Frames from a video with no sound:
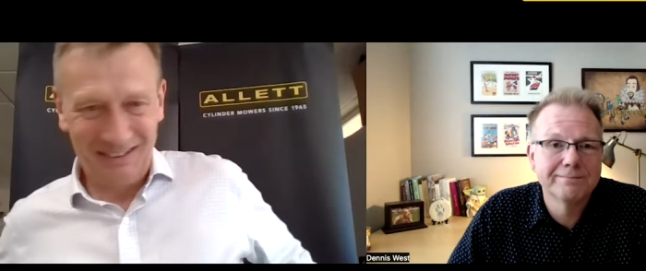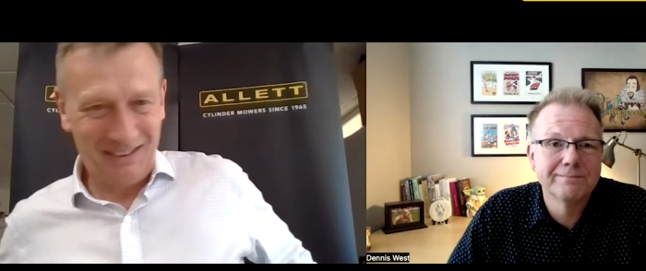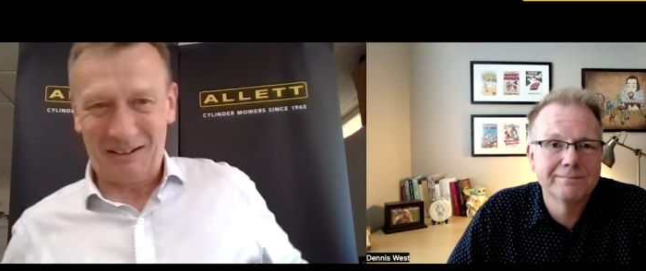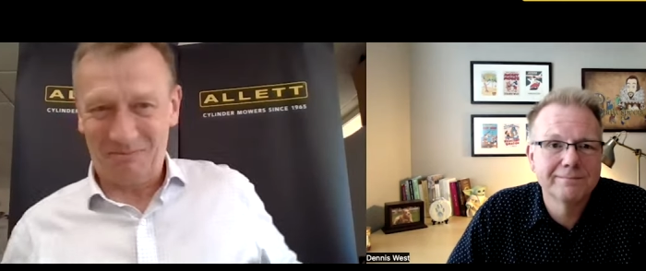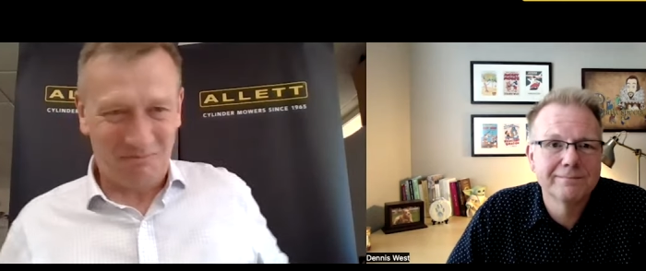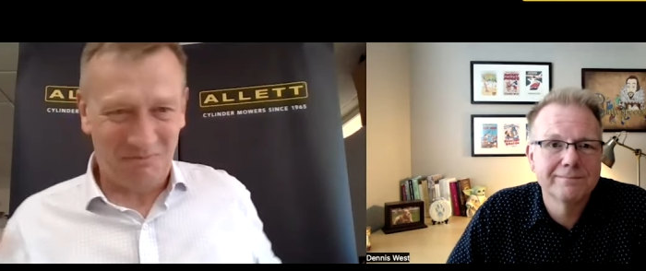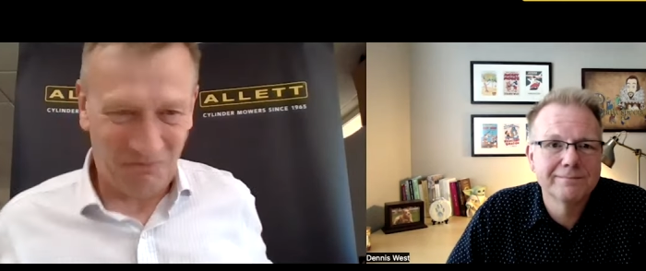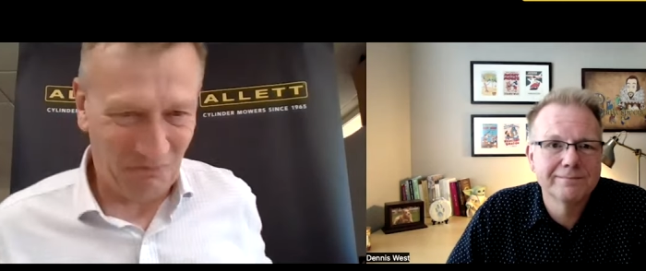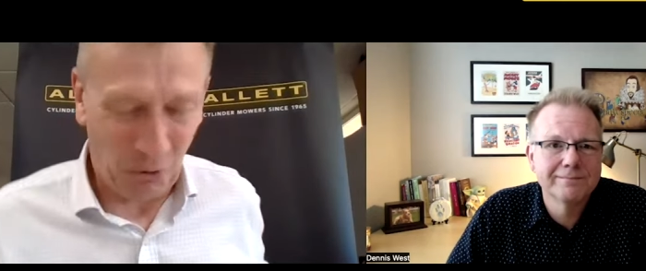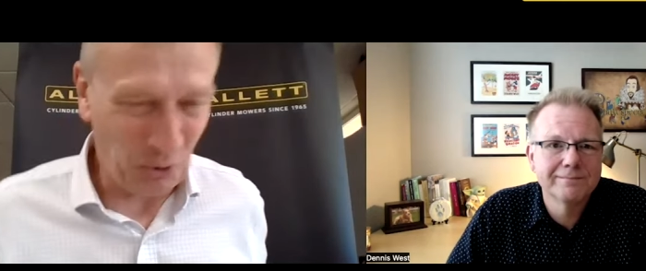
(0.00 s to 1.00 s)
Speaker 1: like
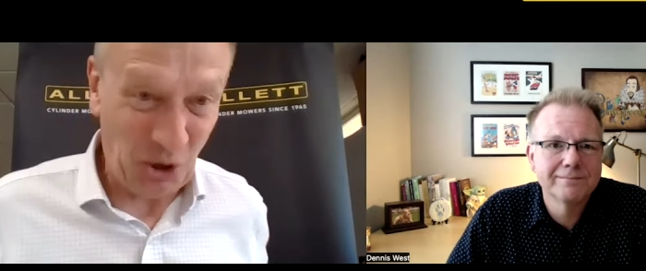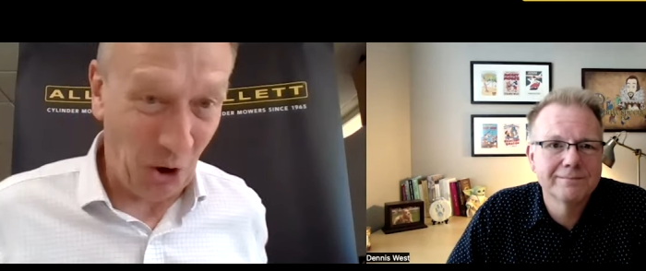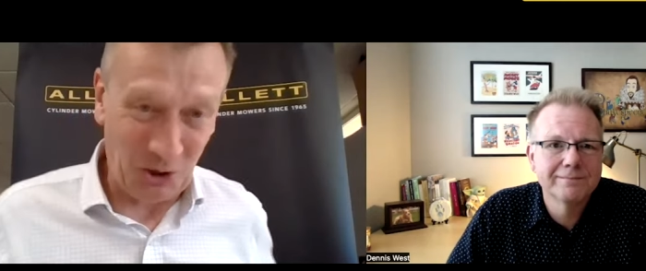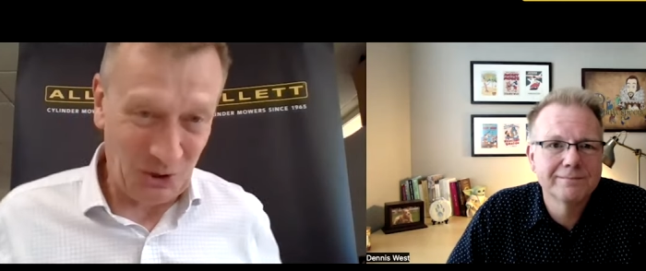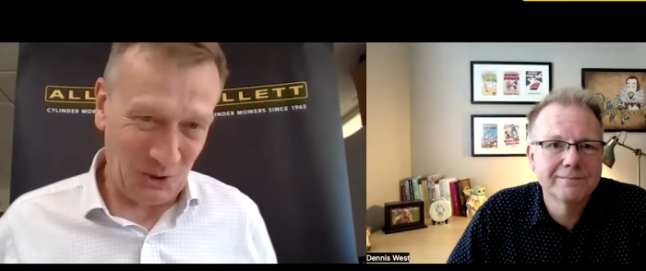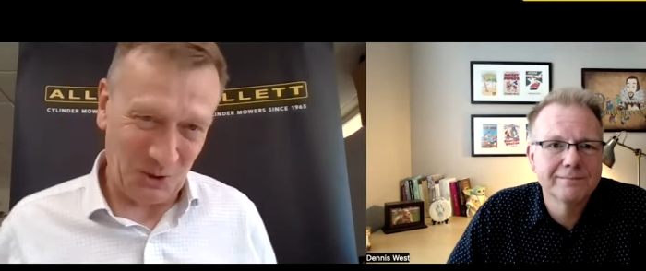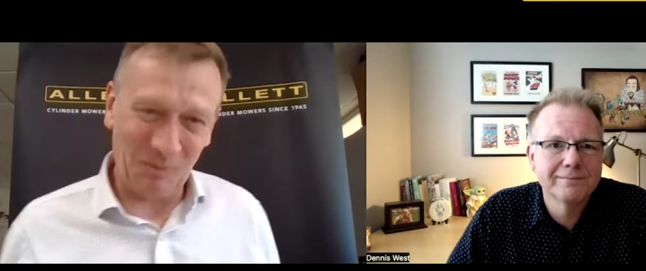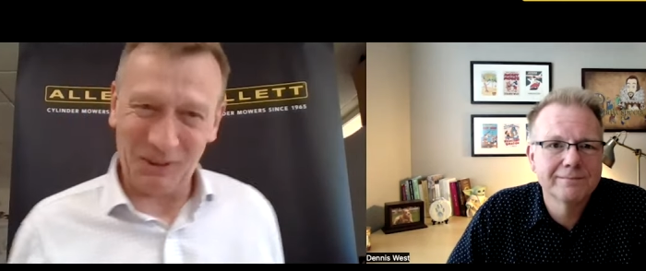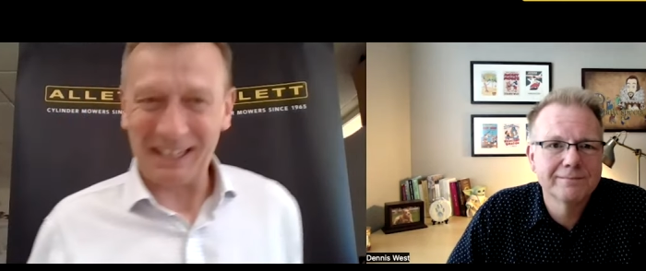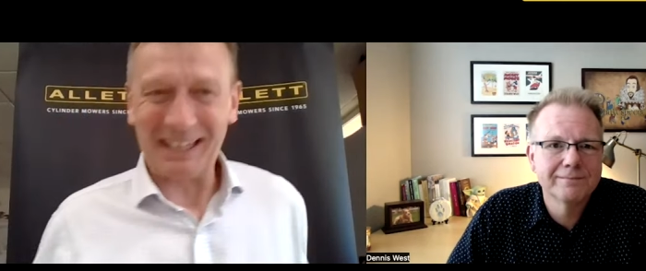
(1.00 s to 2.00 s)
forty dollars or
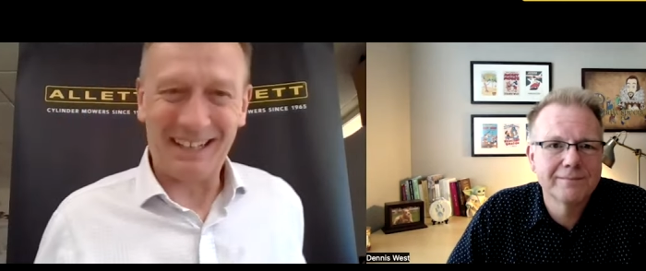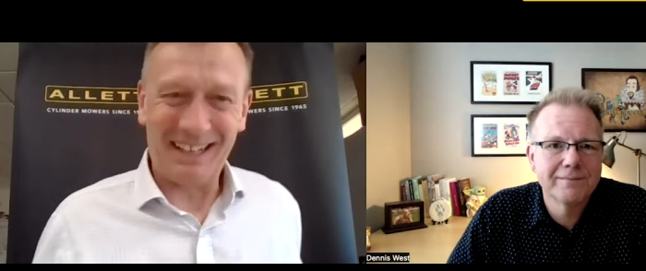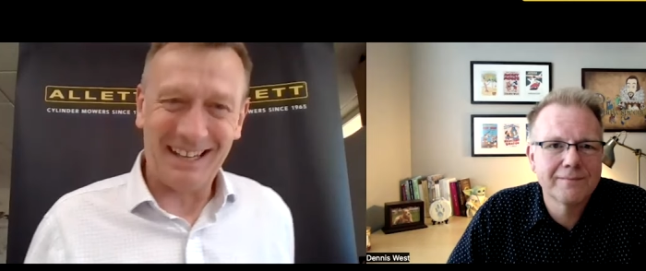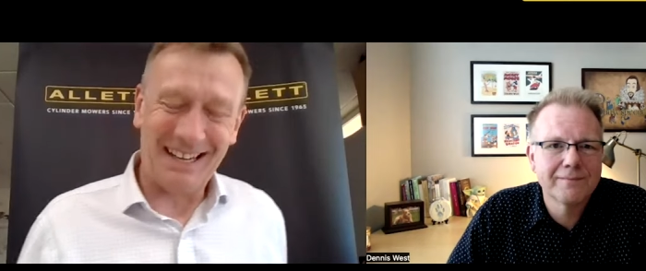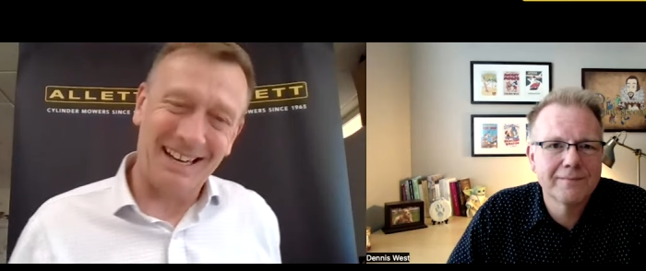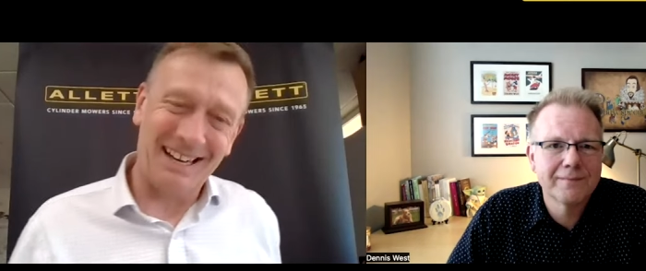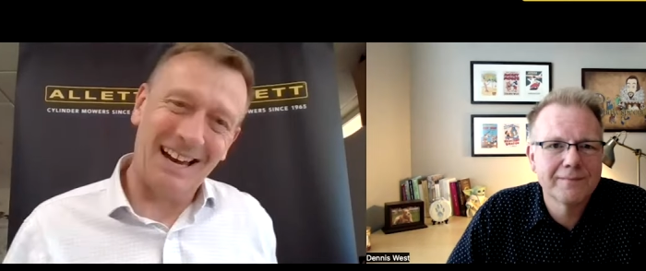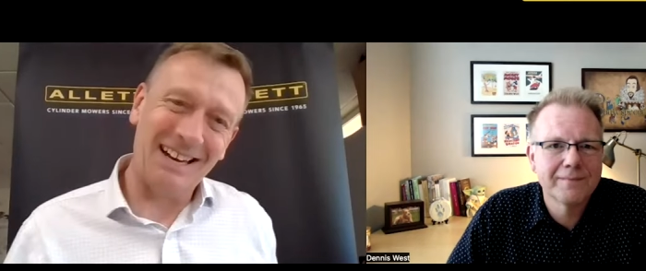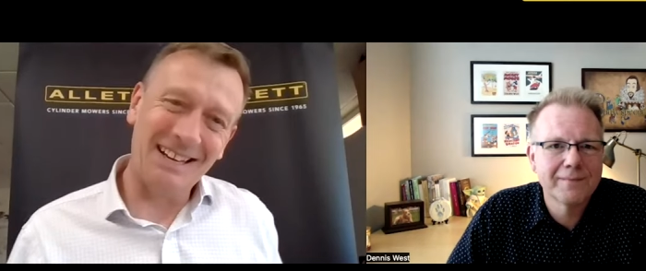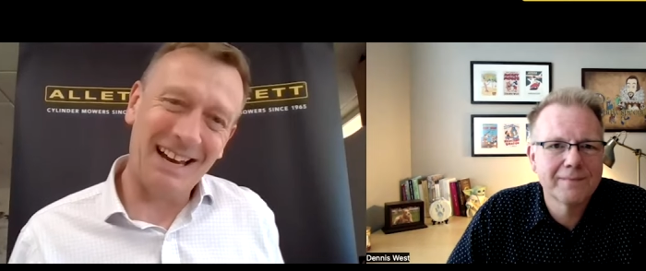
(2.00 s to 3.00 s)
something, and uh,
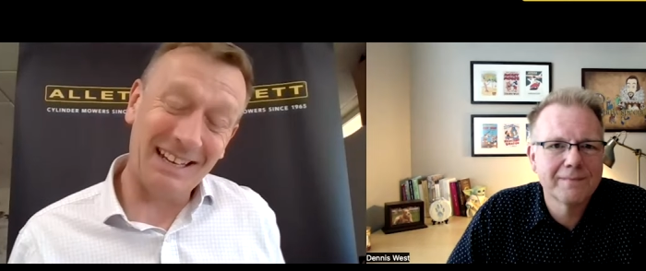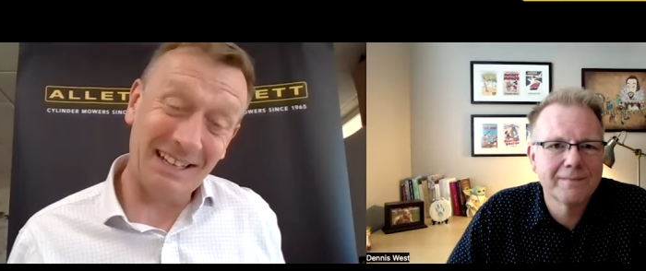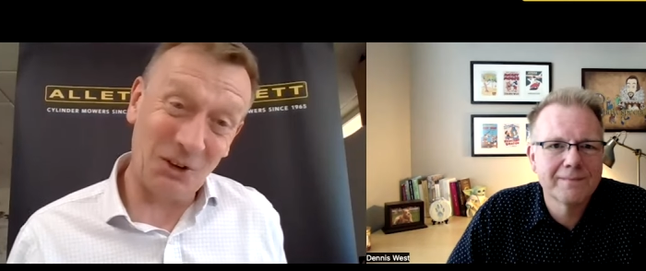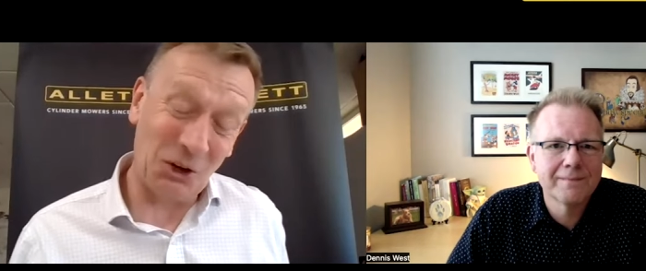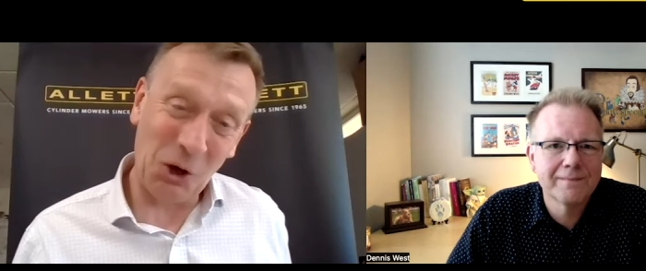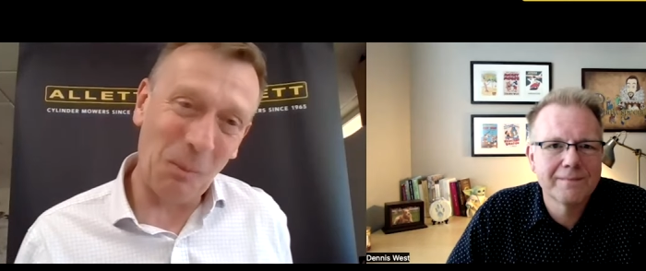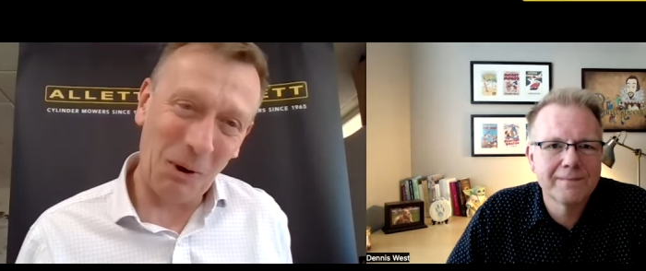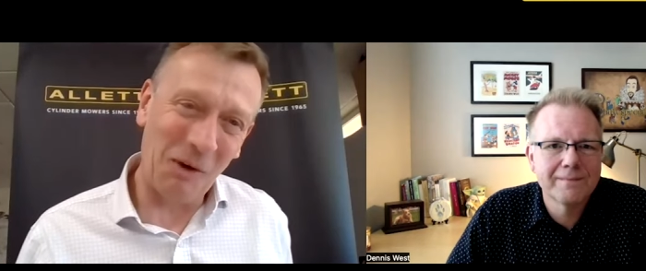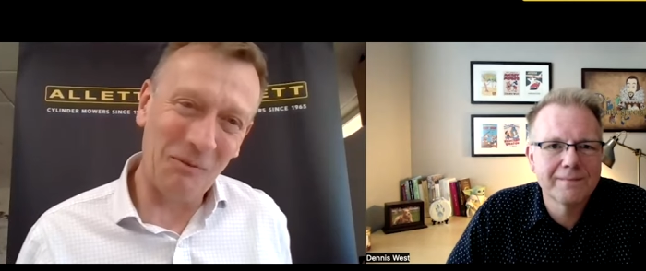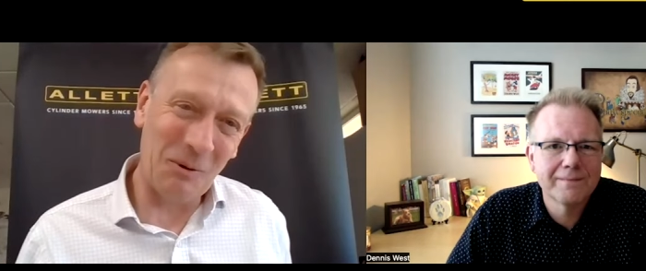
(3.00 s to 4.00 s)
uh, and he's got a
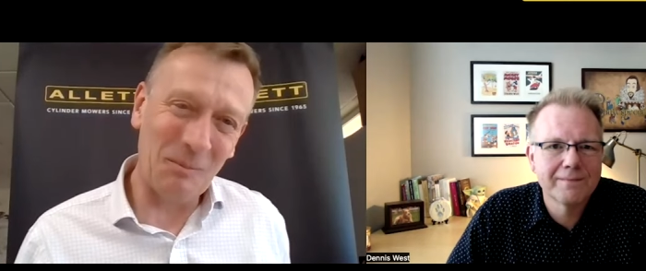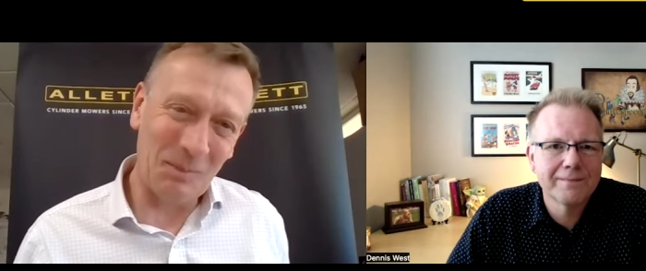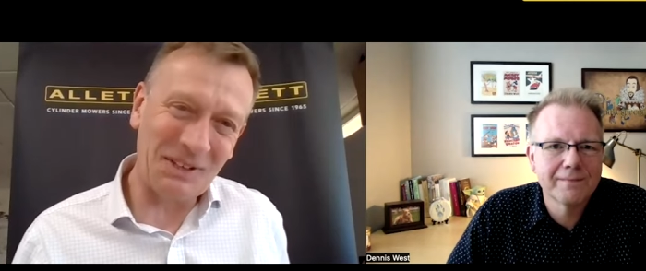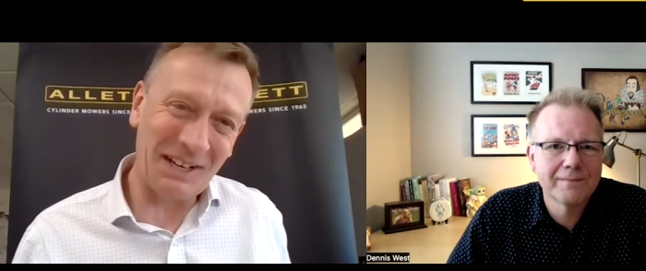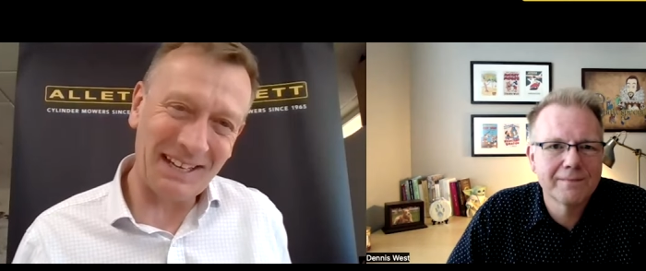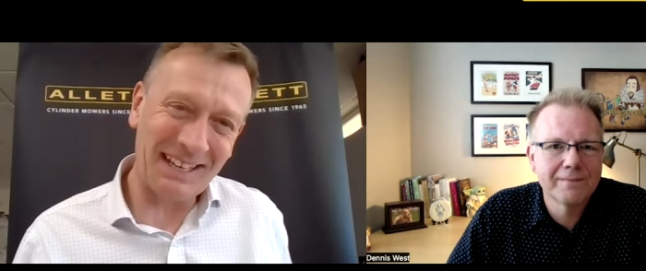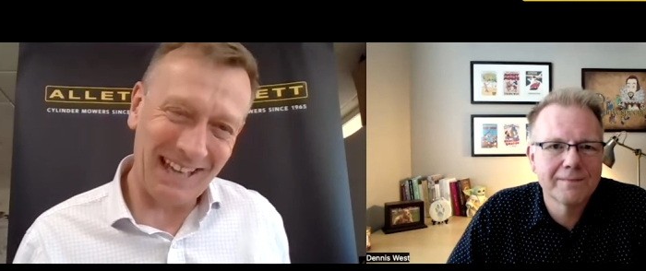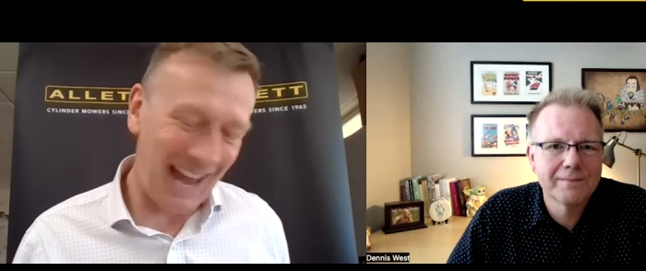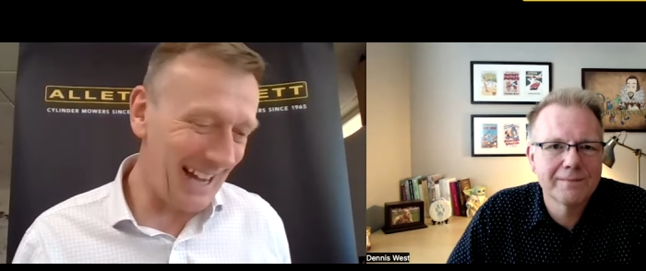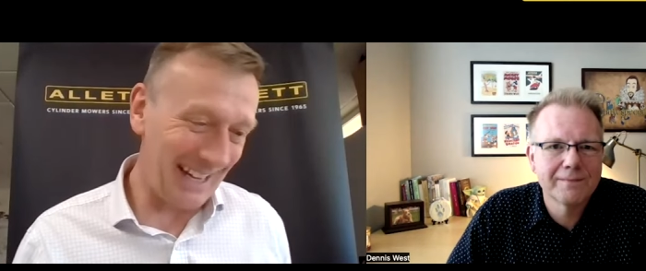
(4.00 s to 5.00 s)
couple of them. But uh,
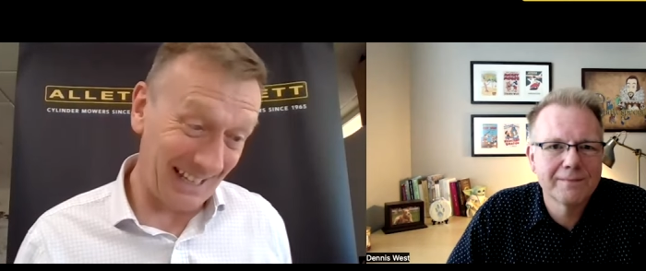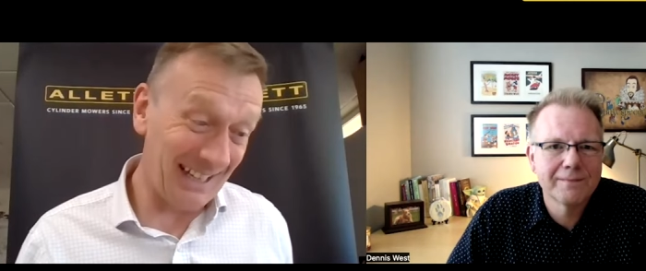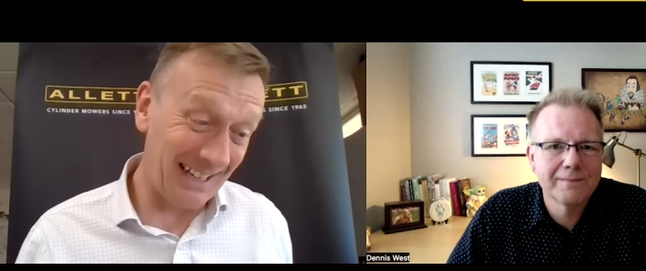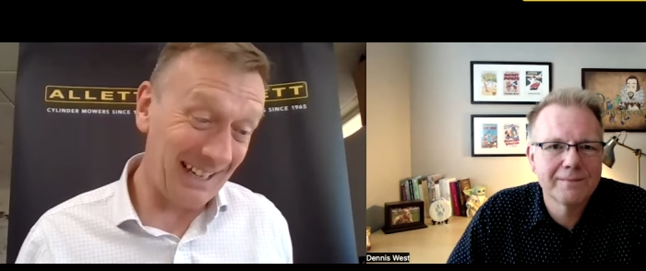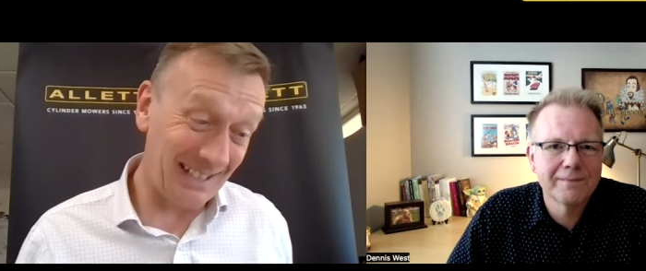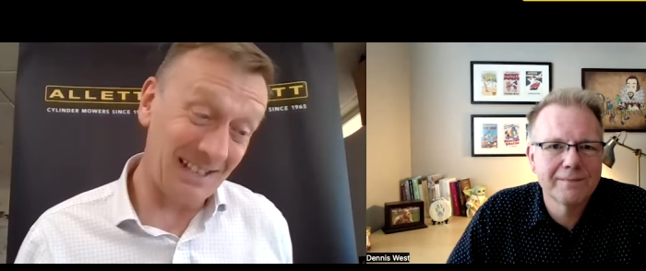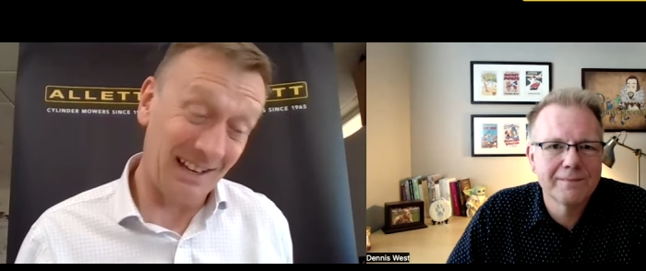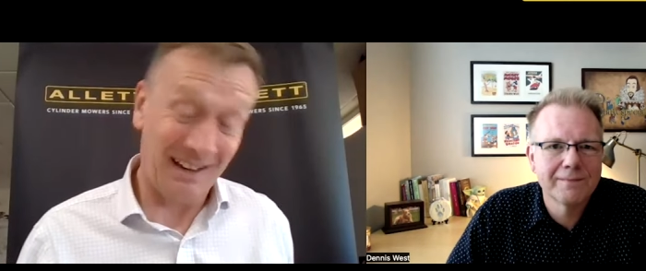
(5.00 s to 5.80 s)
yeah, it, it's